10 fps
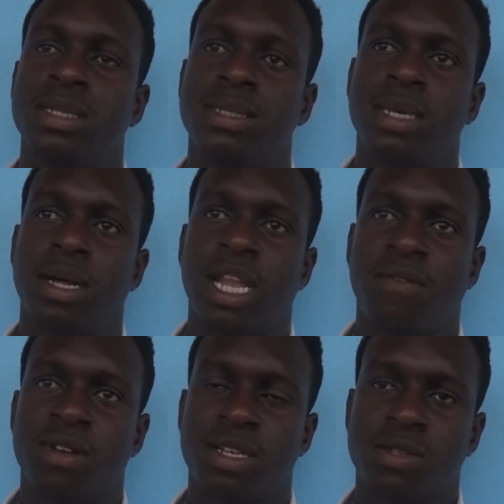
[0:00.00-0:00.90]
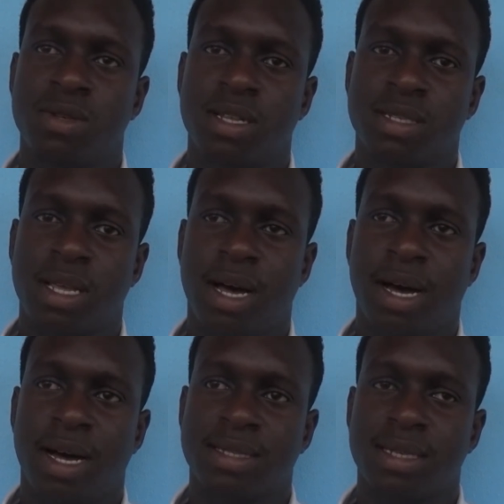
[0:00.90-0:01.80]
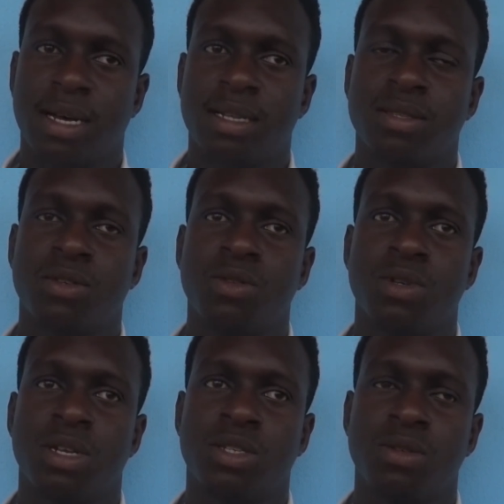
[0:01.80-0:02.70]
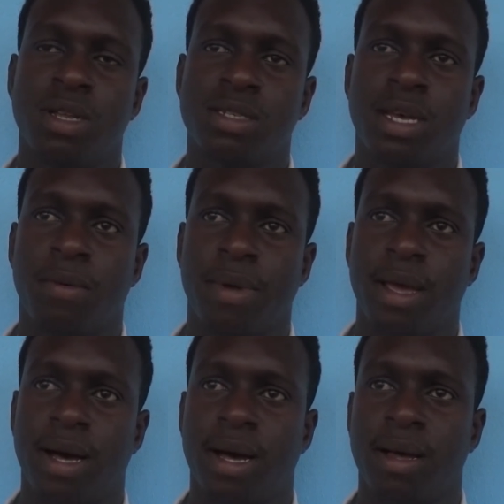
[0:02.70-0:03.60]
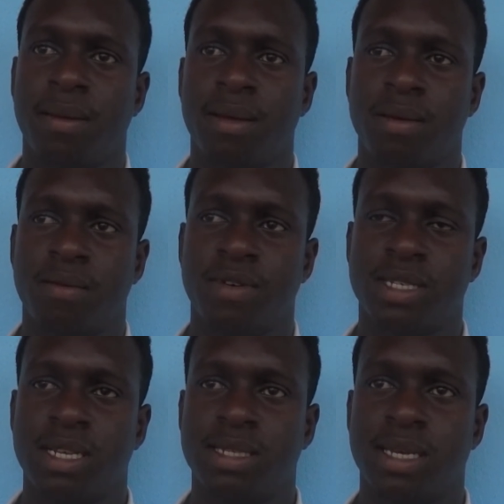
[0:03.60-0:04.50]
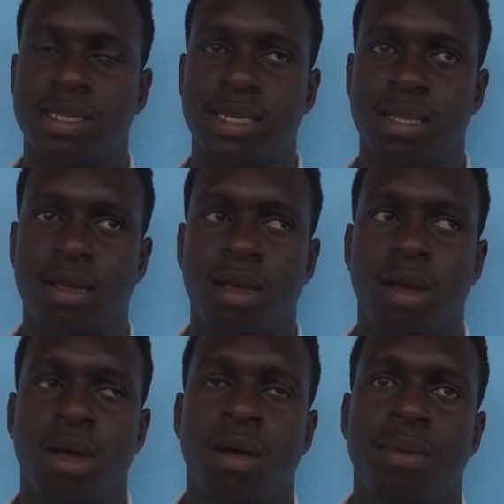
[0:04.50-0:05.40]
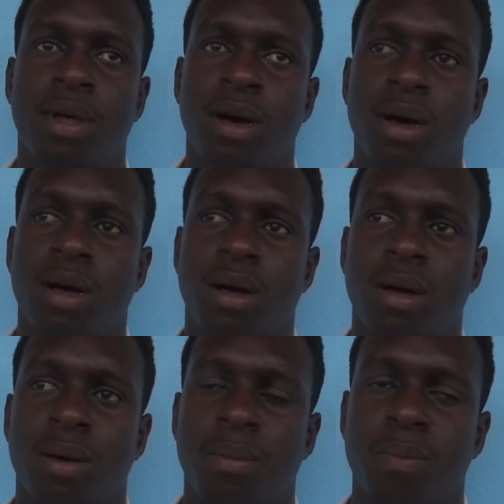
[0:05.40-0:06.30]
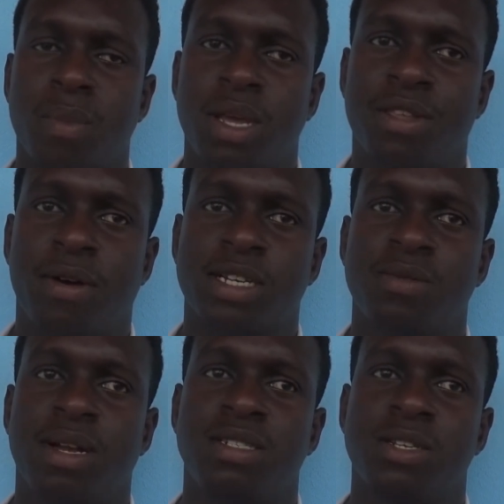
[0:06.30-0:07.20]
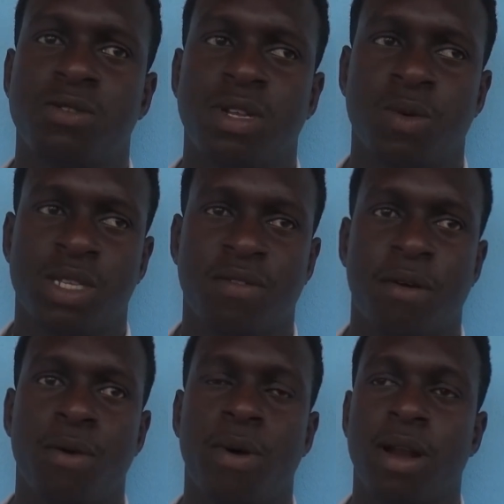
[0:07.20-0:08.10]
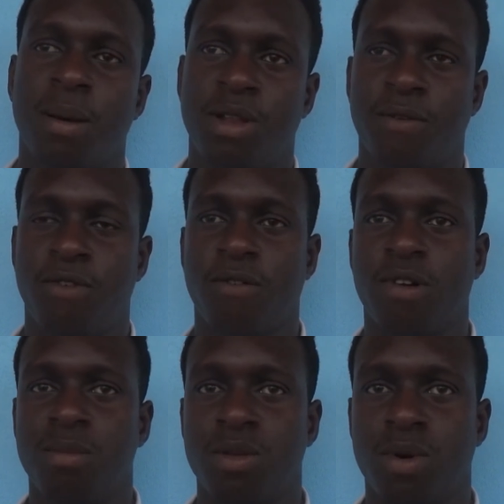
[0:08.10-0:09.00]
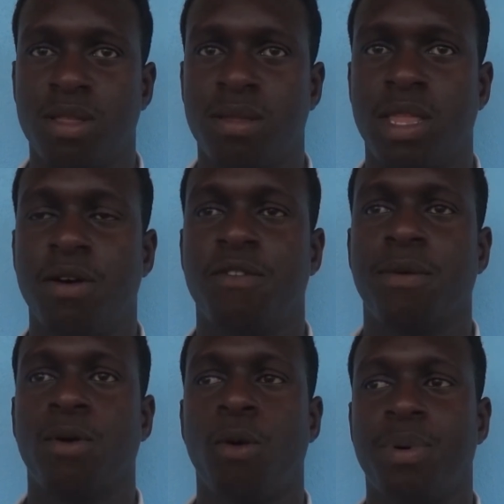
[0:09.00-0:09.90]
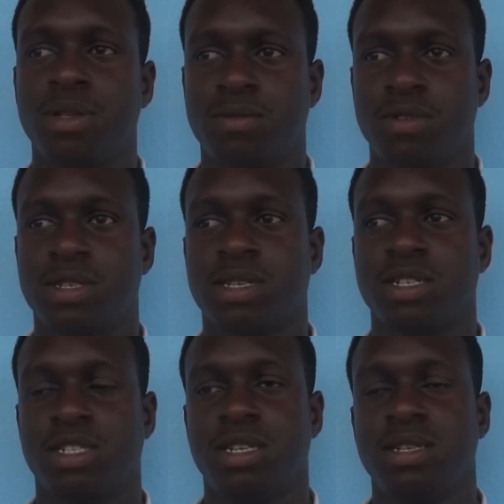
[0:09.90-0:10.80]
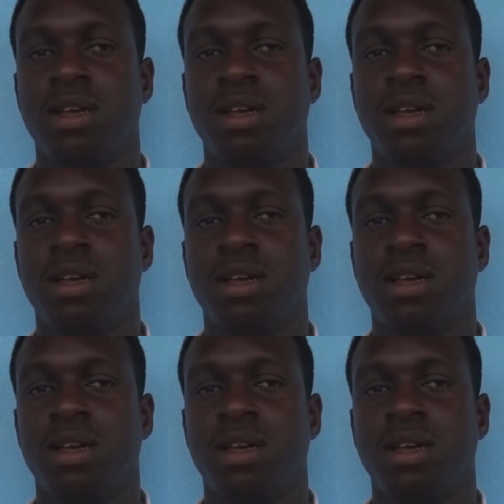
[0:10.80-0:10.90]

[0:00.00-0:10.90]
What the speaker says: the level the students are at and to know the students that we are facilitating. The interaction we had with the students was a very welcoming and forthcoming one. They were very open to discussion,